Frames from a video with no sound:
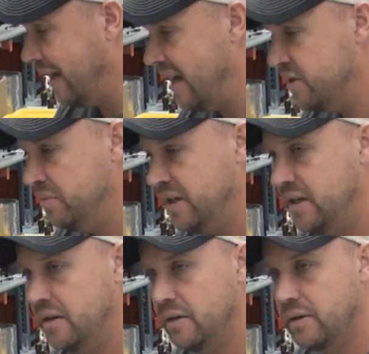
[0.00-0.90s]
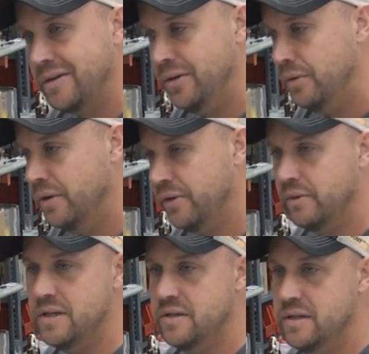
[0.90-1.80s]
last me 2 to
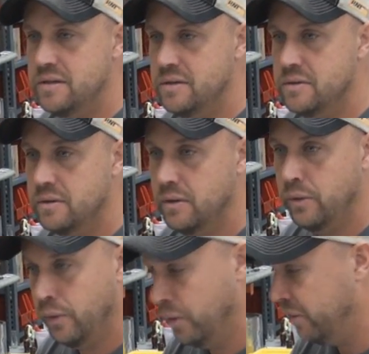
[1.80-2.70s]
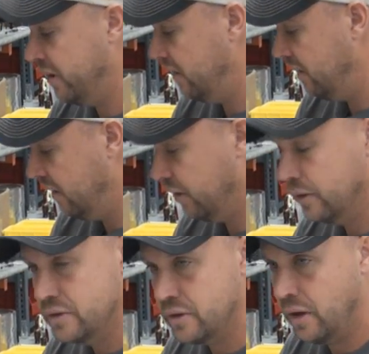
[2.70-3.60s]
3 seasons normally in a
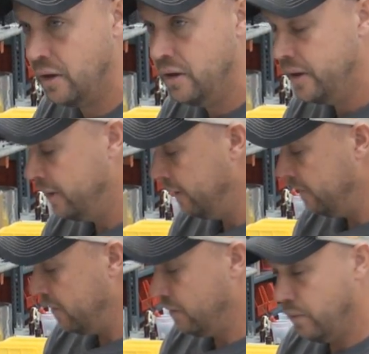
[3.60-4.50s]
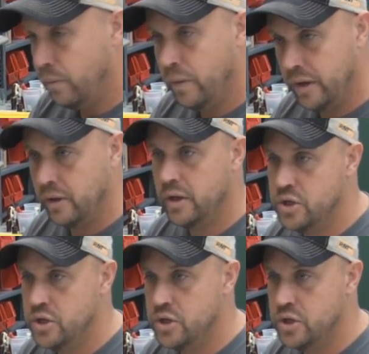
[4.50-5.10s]
goose call when they're